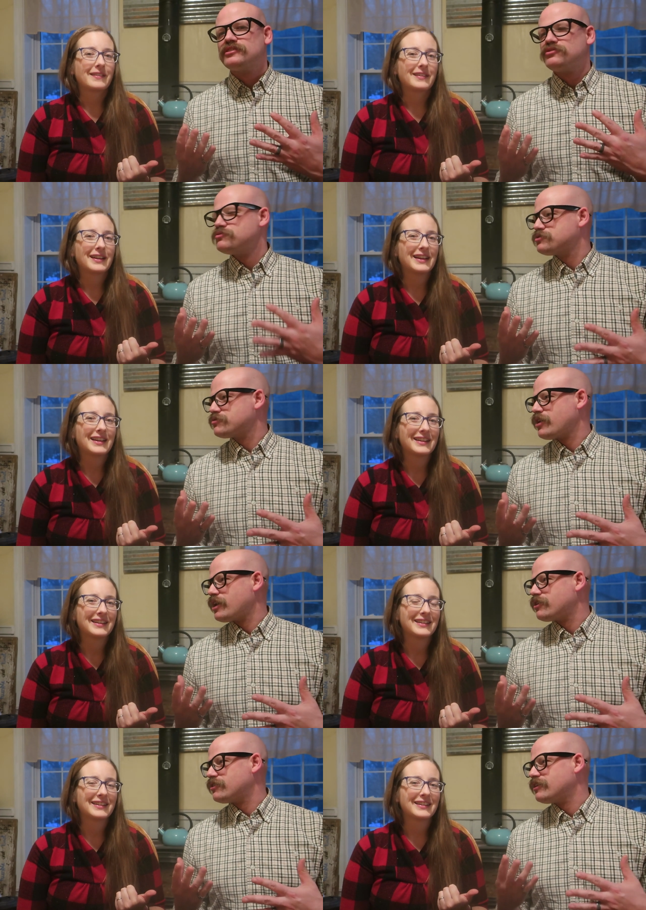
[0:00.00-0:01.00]
Speaker 1: user
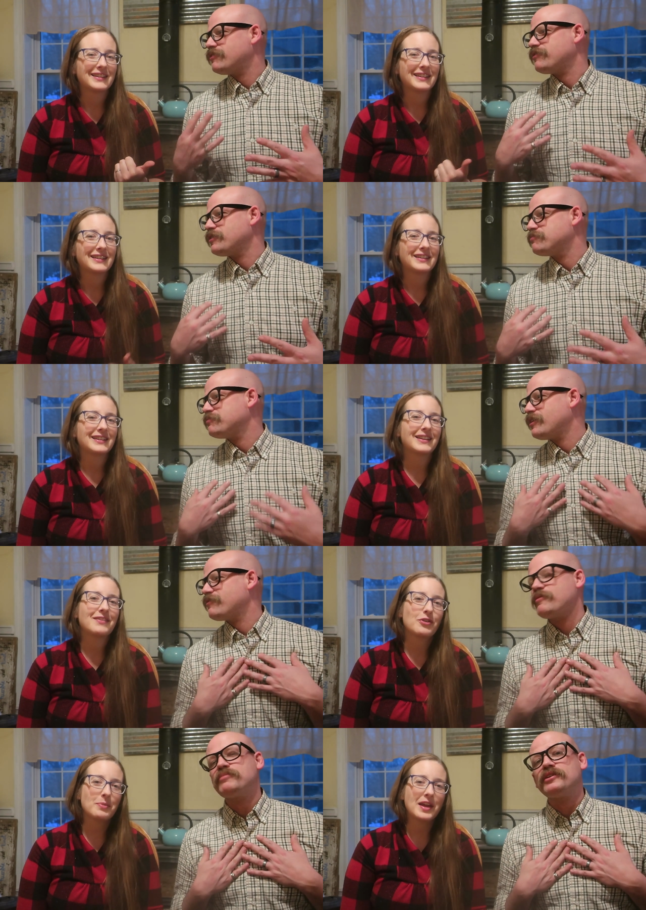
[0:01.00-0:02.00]
error, if I'm
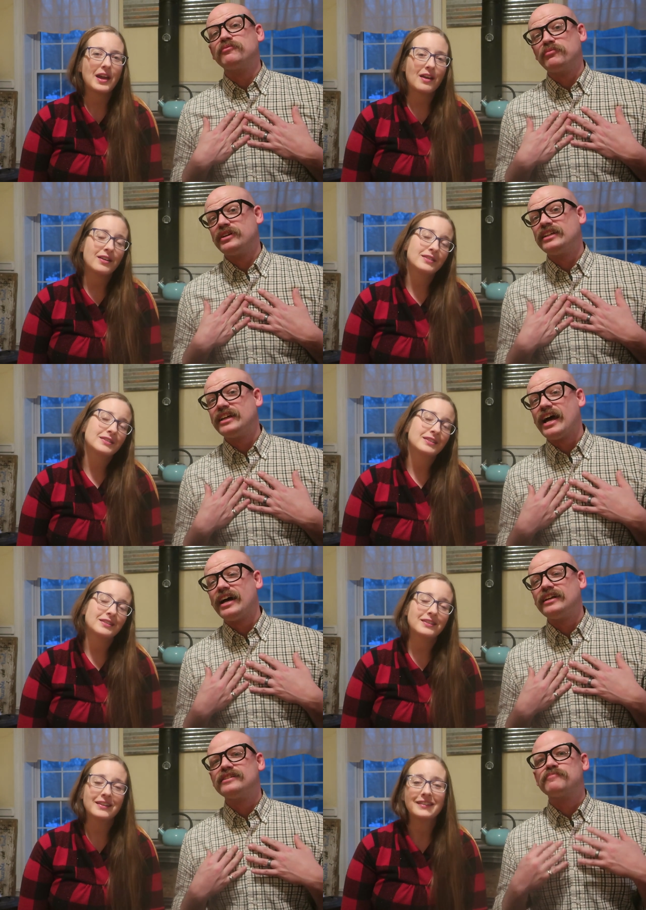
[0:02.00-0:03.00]
being really
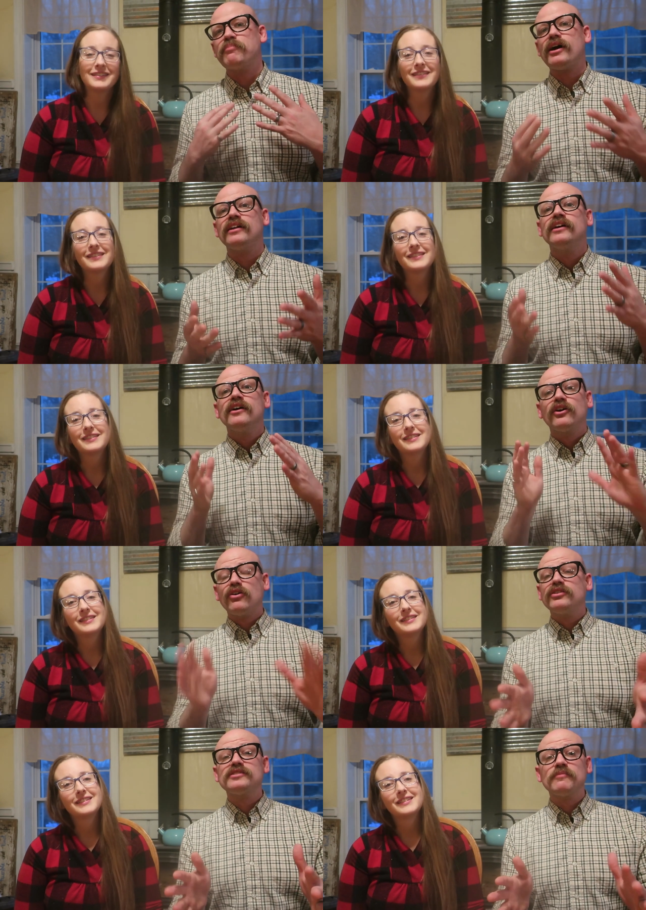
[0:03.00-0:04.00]
honest, but
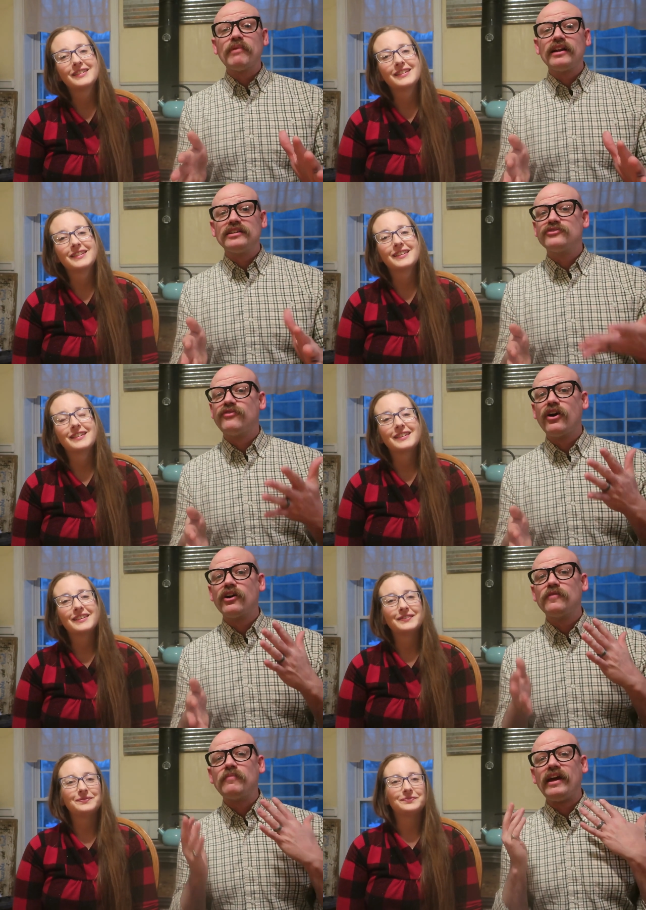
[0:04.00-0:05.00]
go to somebody's
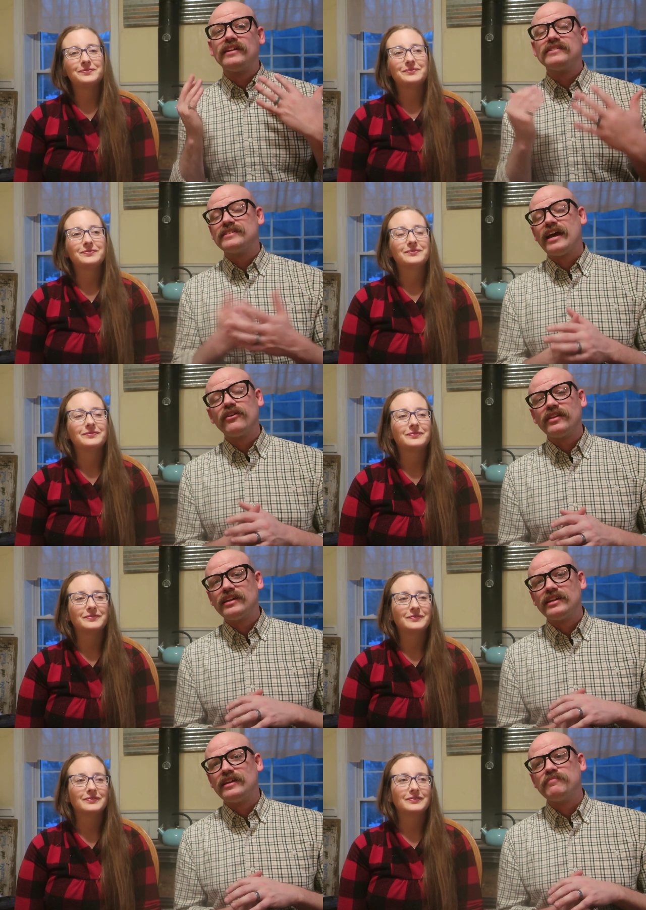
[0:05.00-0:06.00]
farm and see how
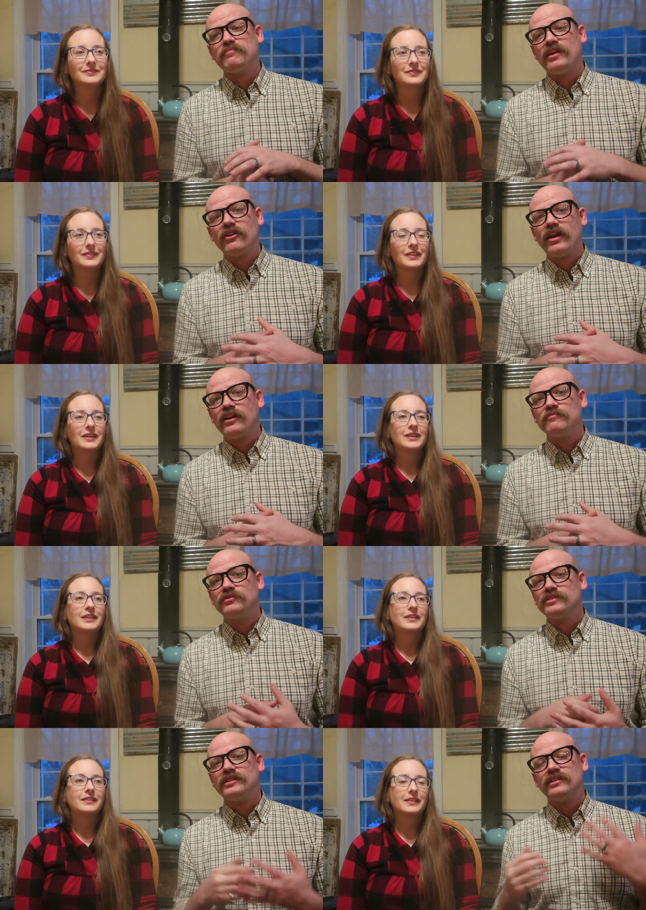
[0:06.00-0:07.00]
they keep their
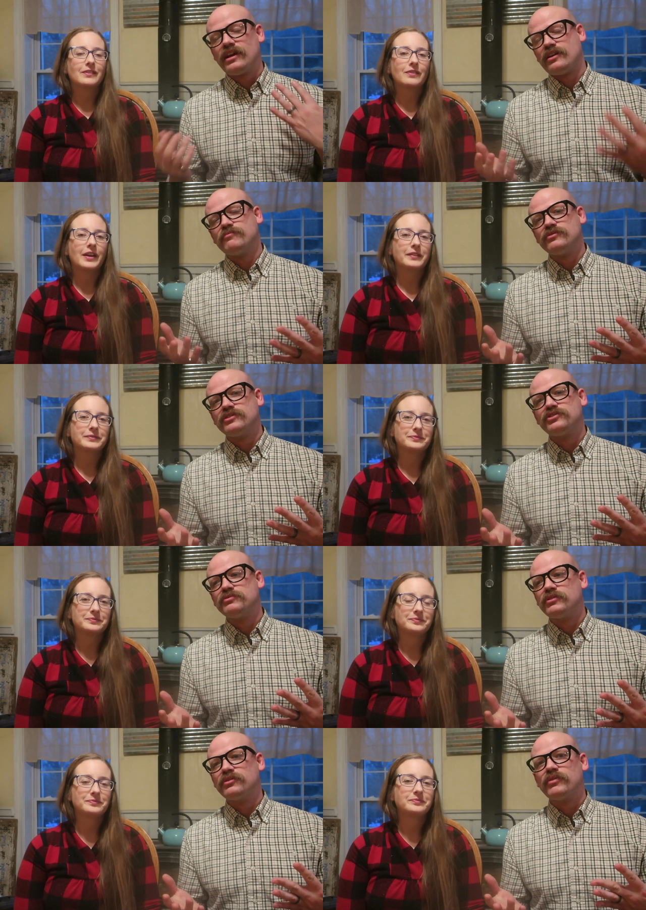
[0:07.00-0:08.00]
animals in, the animals that
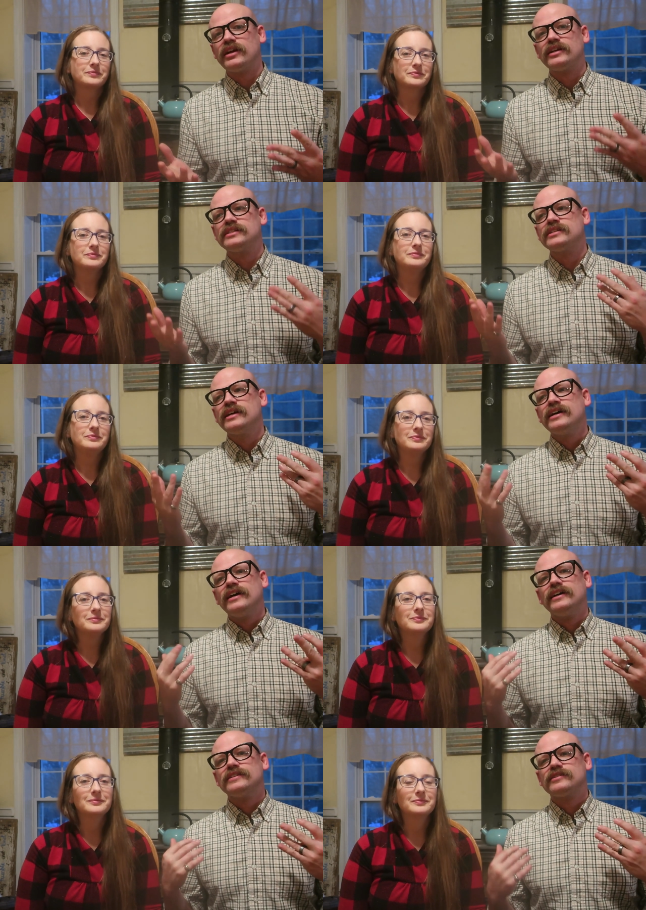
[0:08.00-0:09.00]
you want to raise.
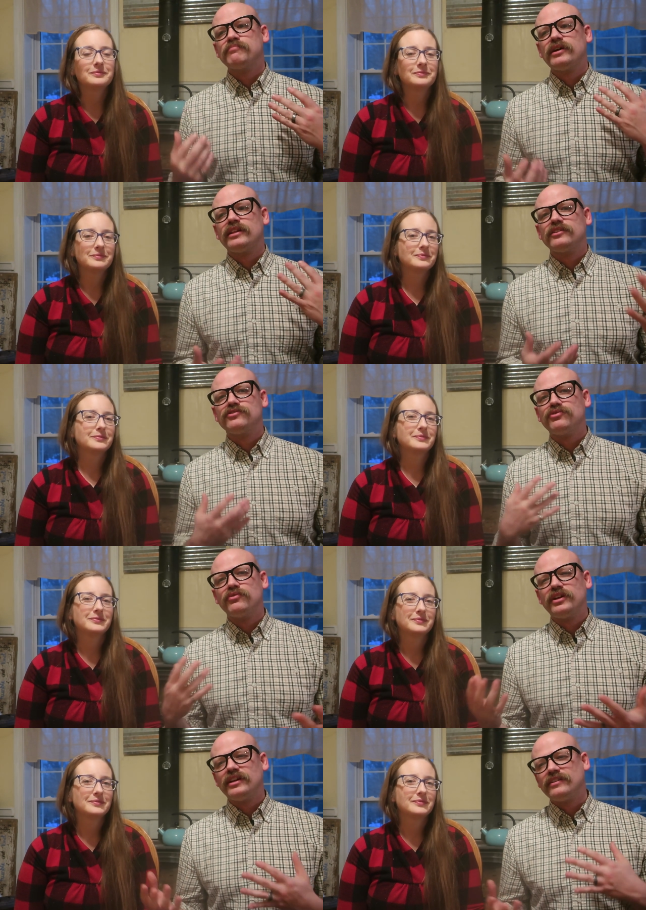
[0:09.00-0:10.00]
Somebody that's
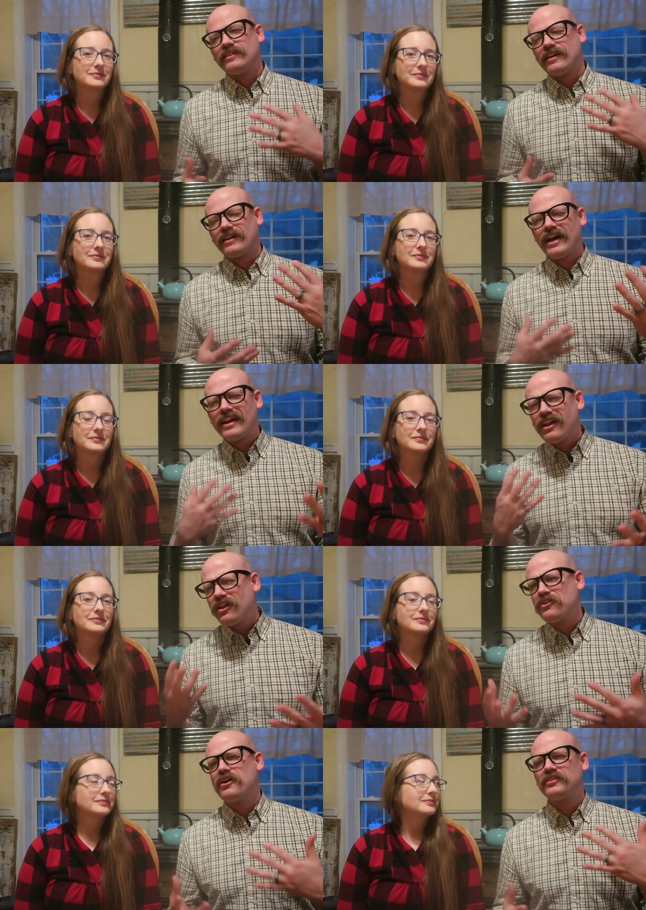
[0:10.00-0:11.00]
doing it kind of
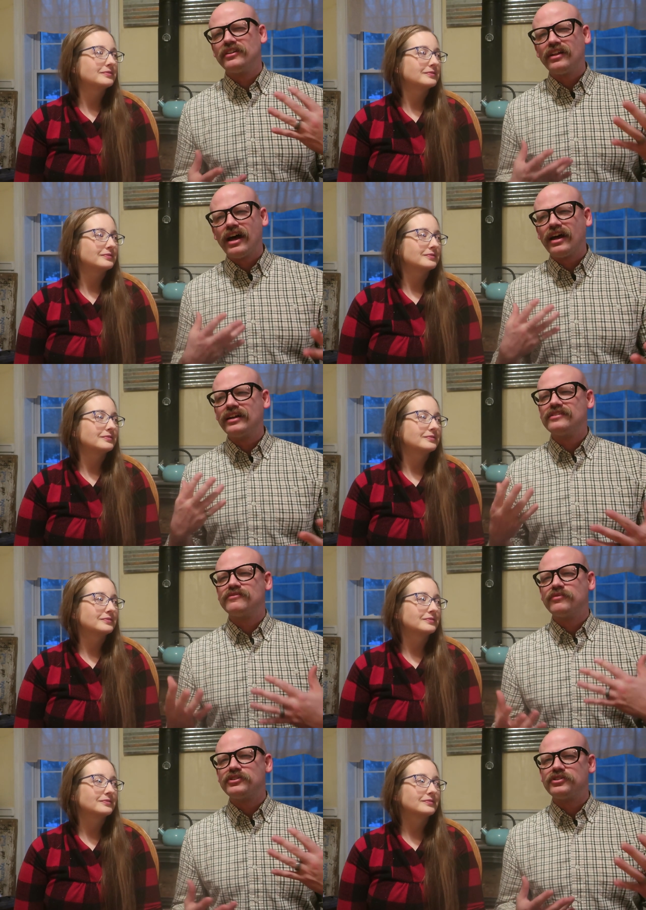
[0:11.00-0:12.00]
along the
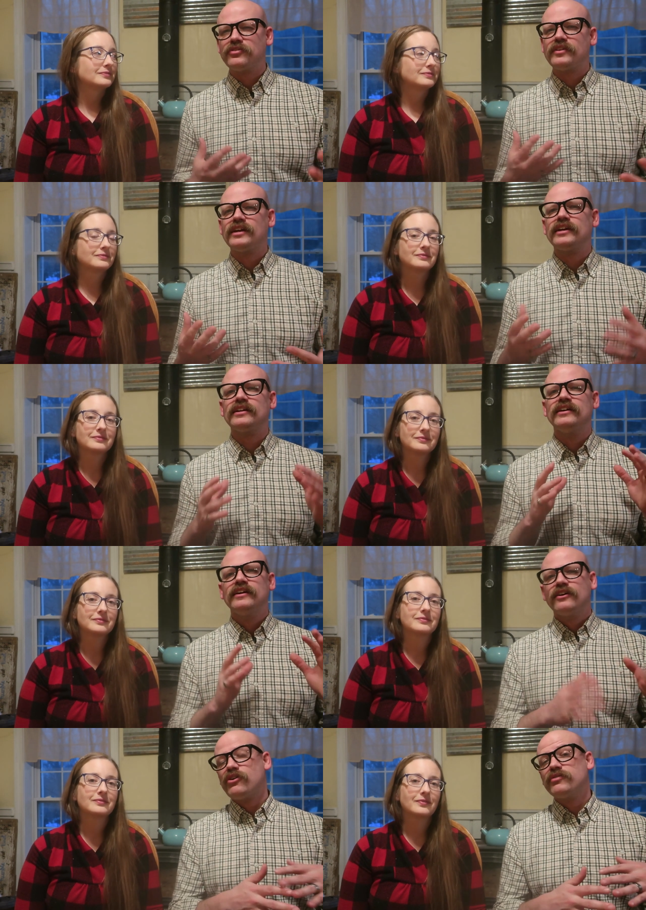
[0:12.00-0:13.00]
lines of what you're thinking.
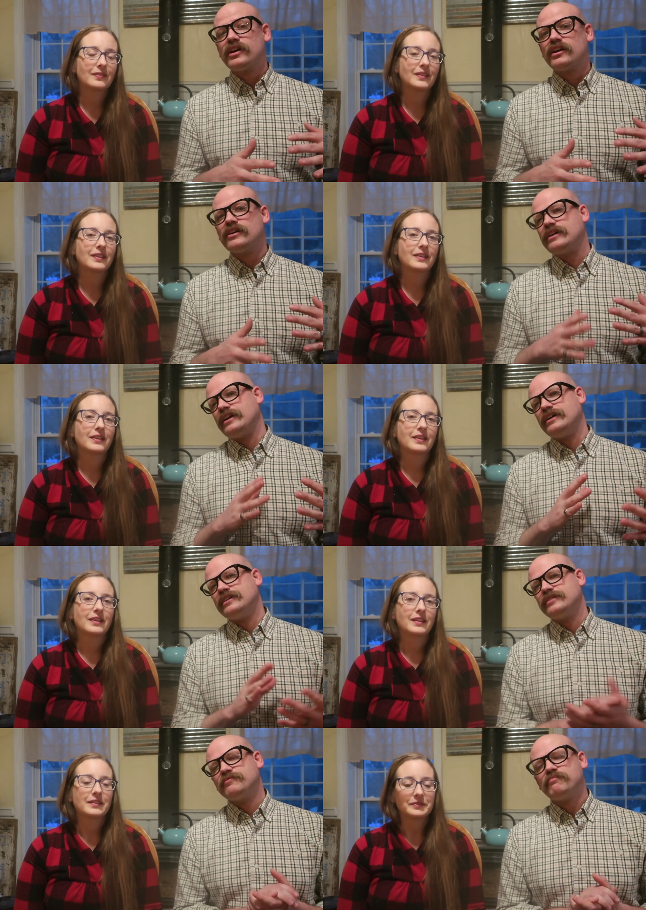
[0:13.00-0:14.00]
Go
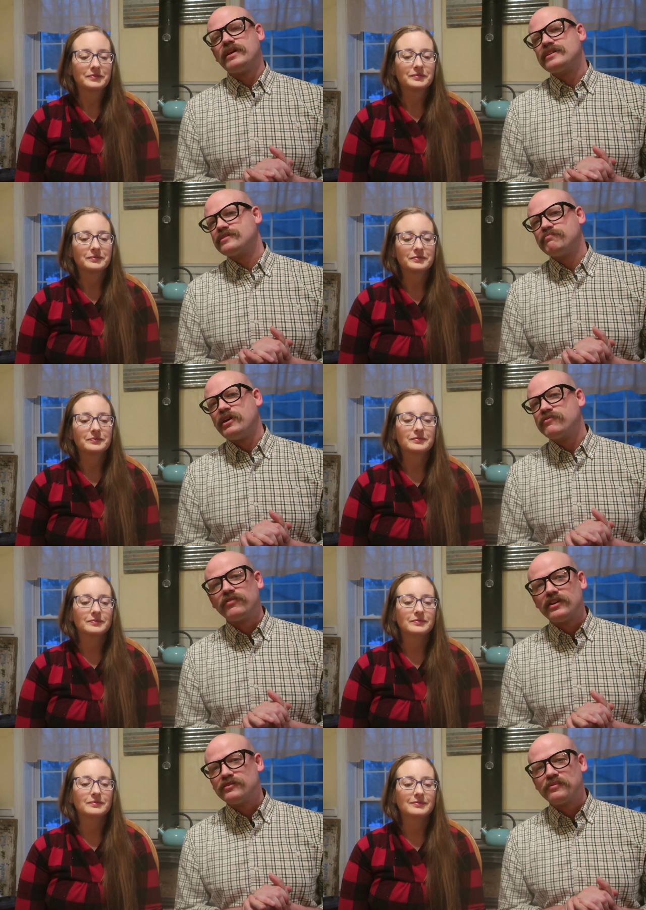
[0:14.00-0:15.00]
there, make
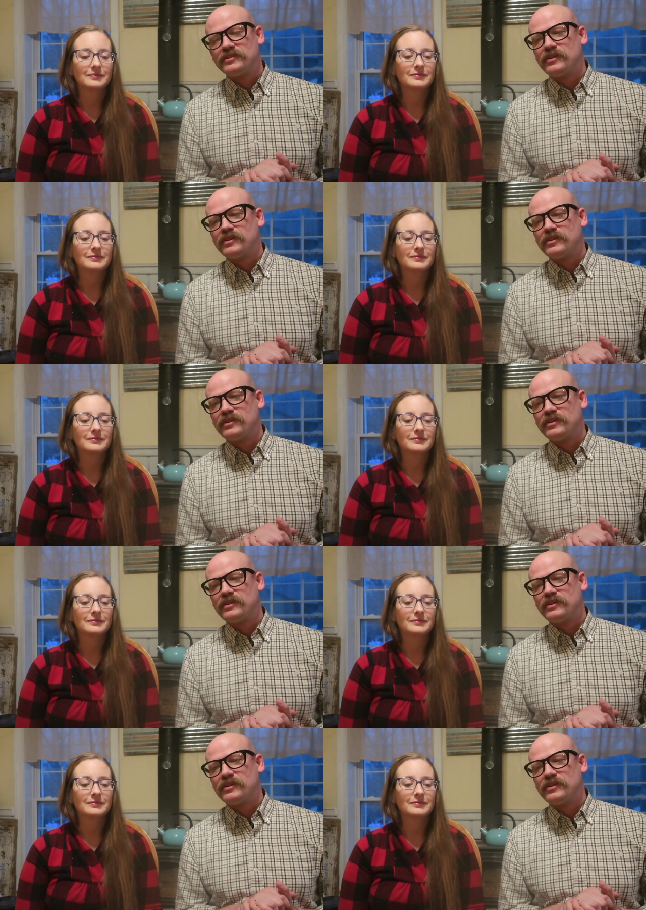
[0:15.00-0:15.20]
friends with